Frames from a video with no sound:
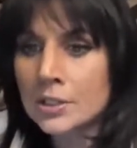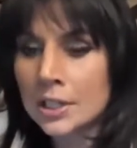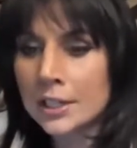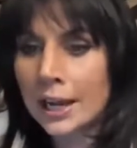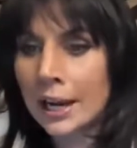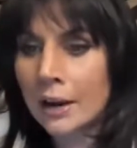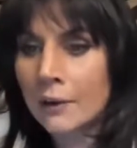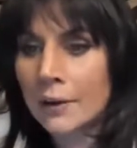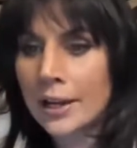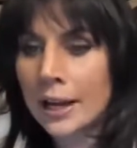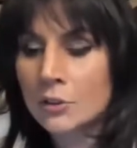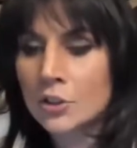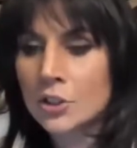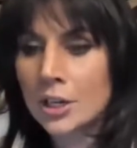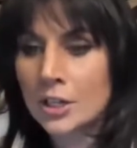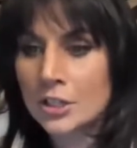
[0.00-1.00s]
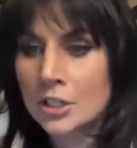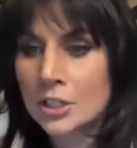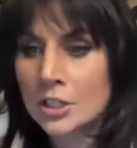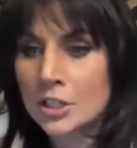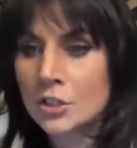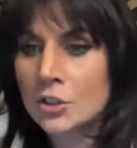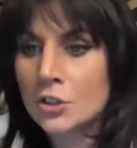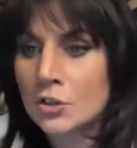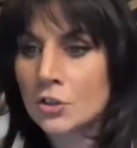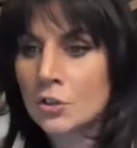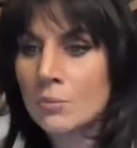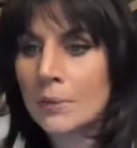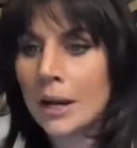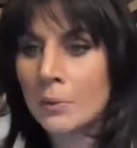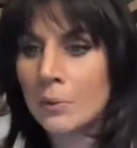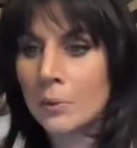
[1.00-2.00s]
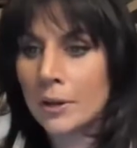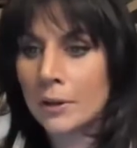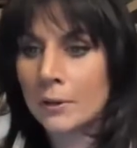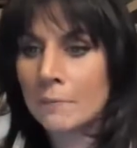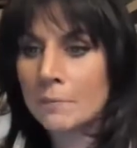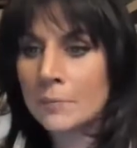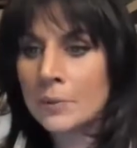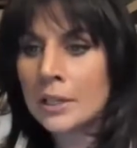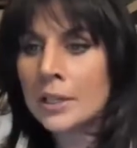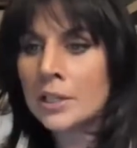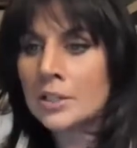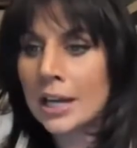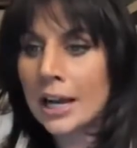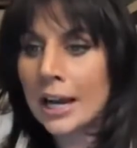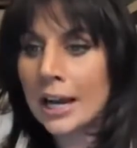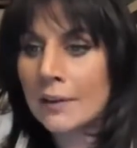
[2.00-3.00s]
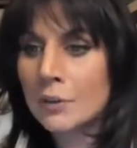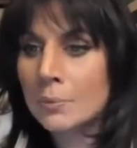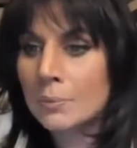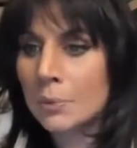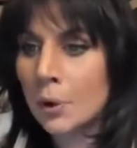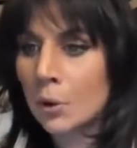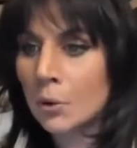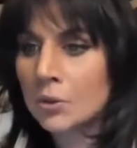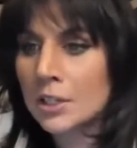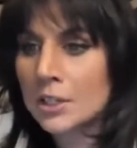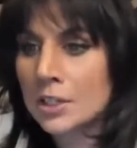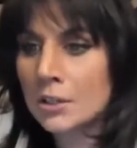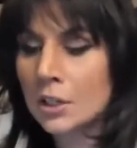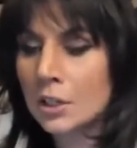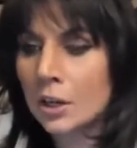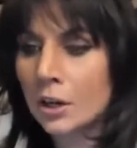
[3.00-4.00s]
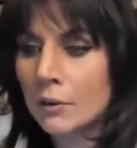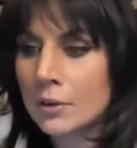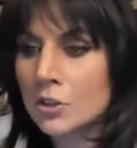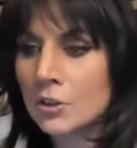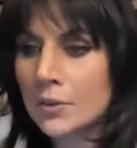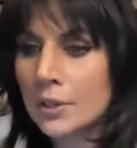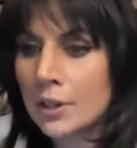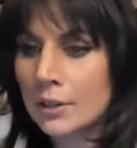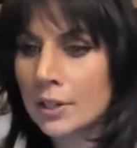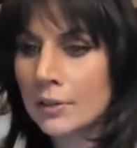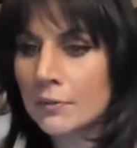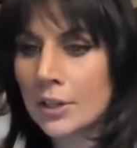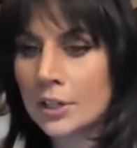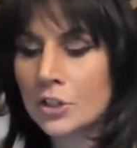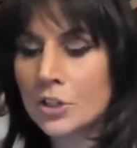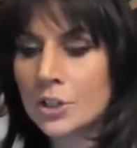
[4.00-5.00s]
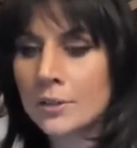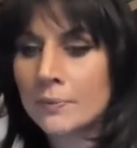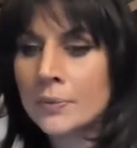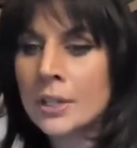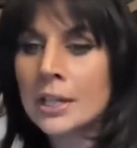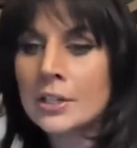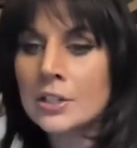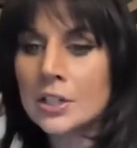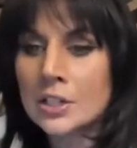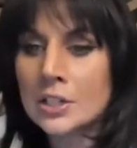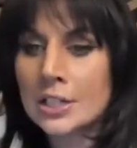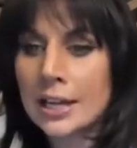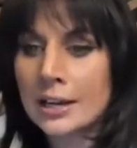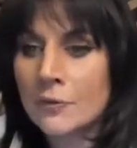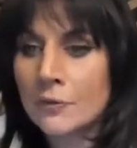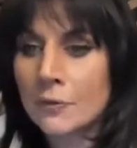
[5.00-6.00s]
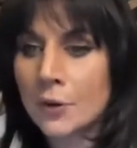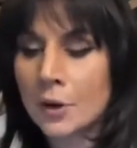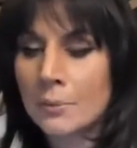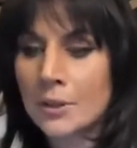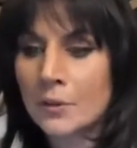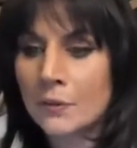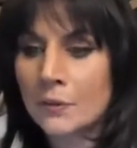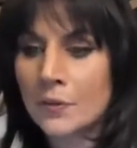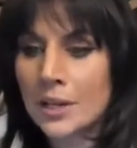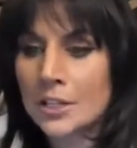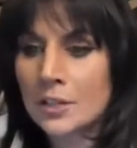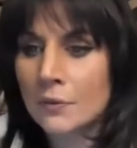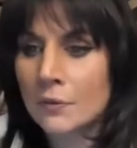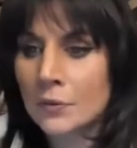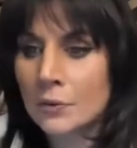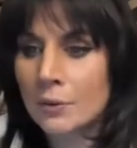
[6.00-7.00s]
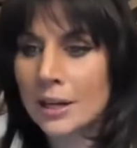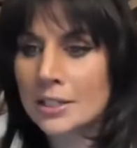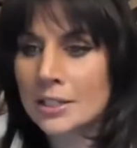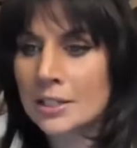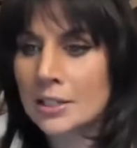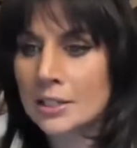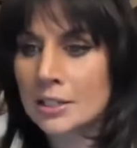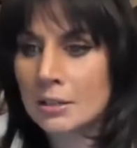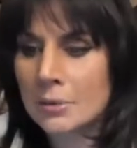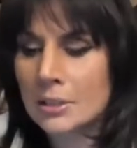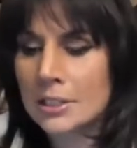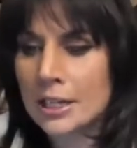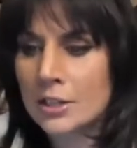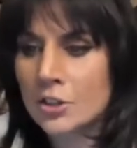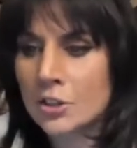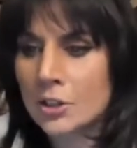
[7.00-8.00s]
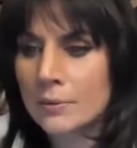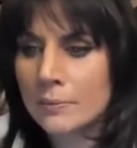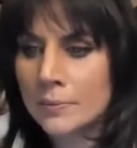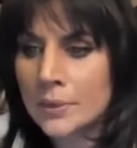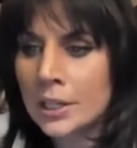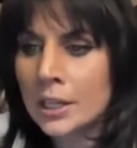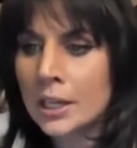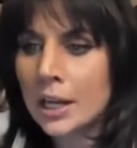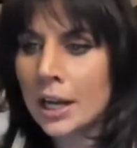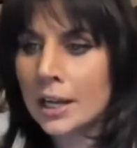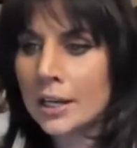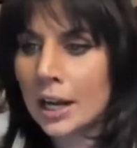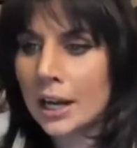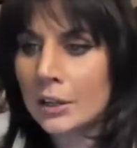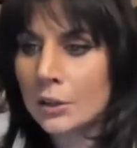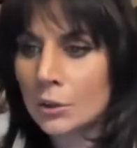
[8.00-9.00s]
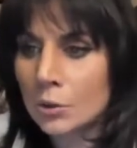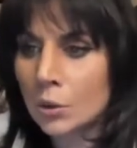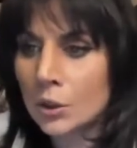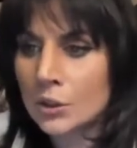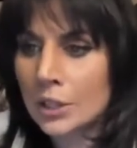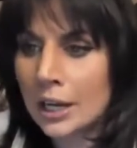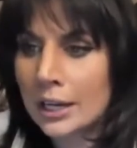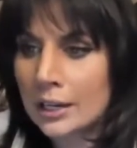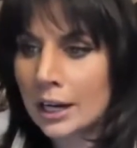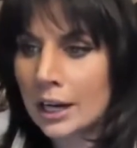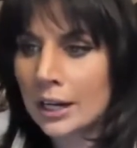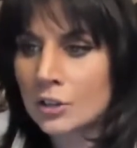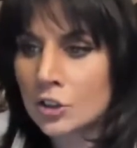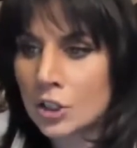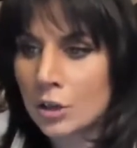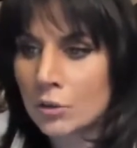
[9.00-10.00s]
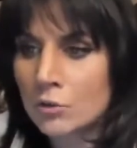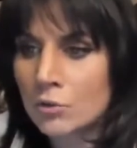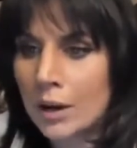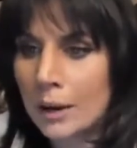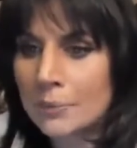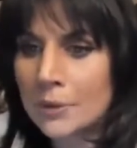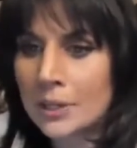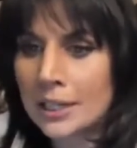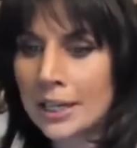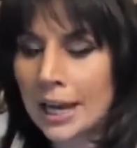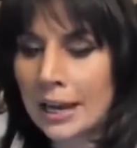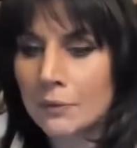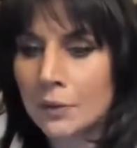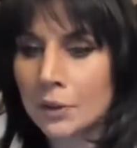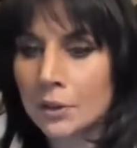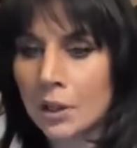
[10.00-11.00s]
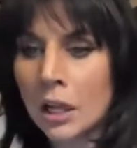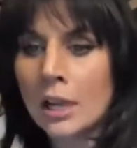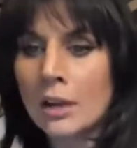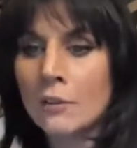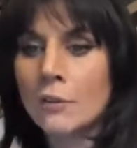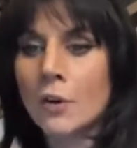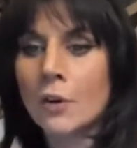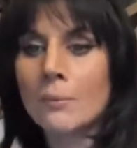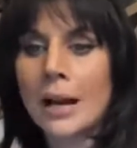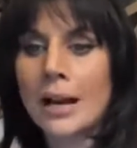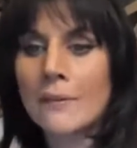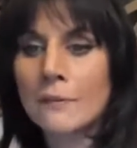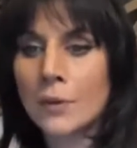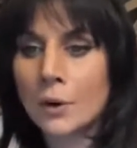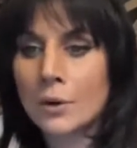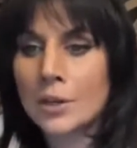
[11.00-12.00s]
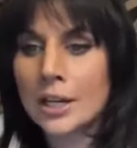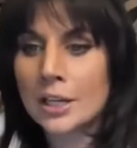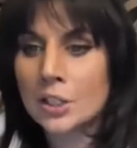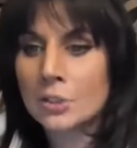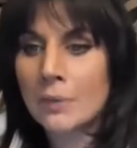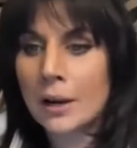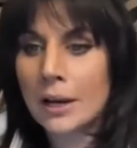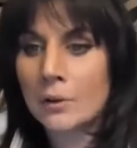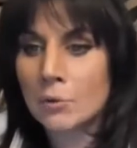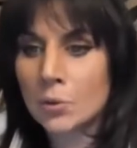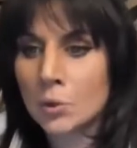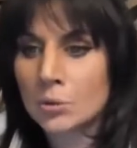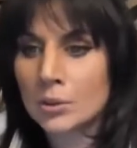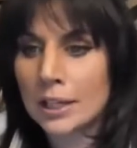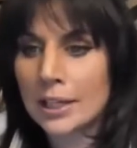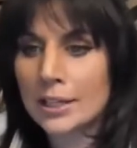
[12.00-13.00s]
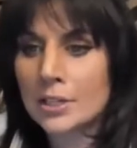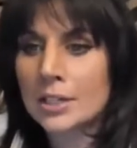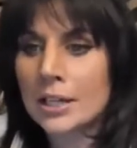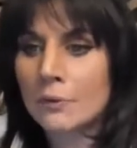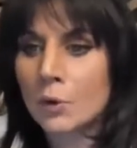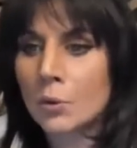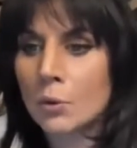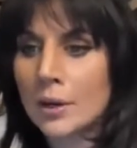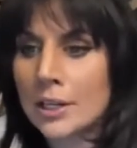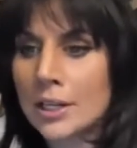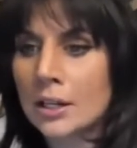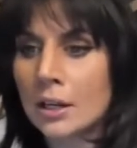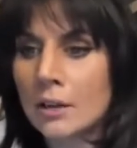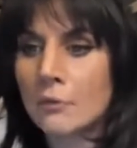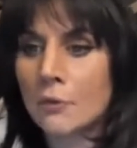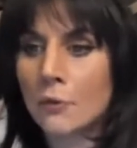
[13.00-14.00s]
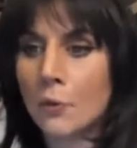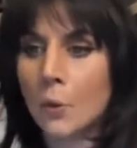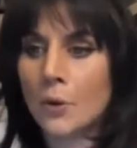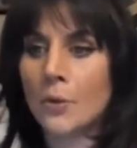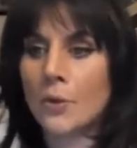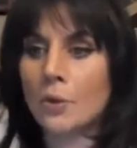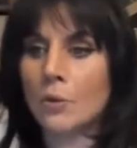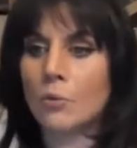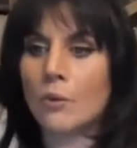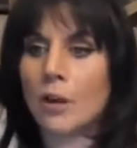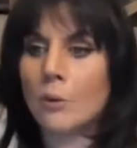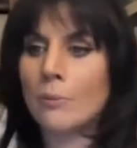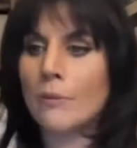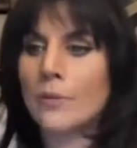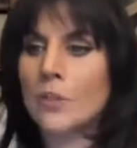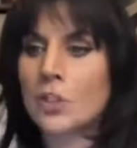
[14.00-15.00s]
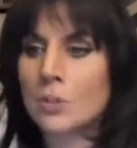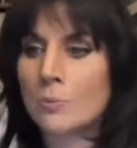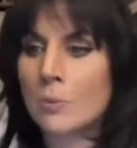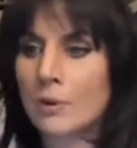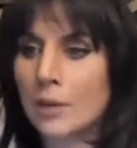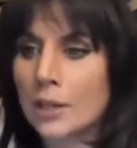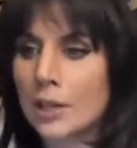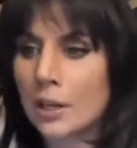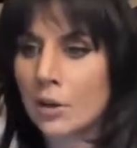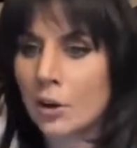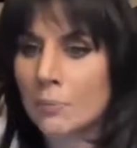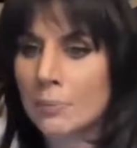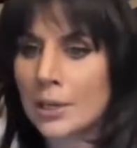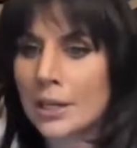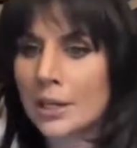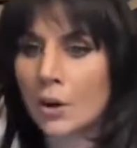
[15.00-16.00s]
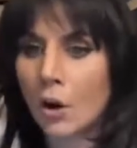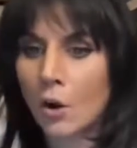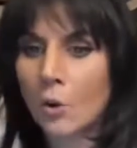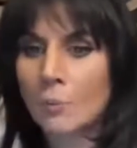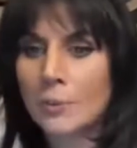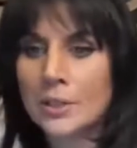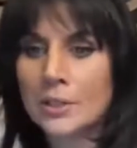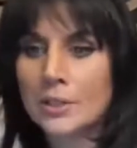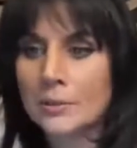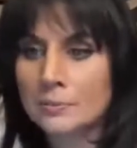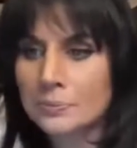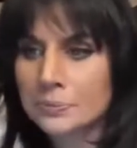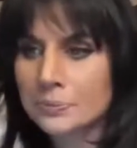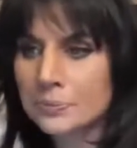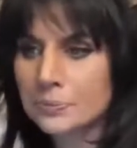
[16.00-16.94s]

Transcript: to carry out justice, to do my will, to have the boldness and the courage of their conviction, to stand firm in the face of threats and intimidation. And I, the Lord thy God, shall drop the gavel, for my verdicts, my rulings have already come forth in the realm of the Spirit and are being opened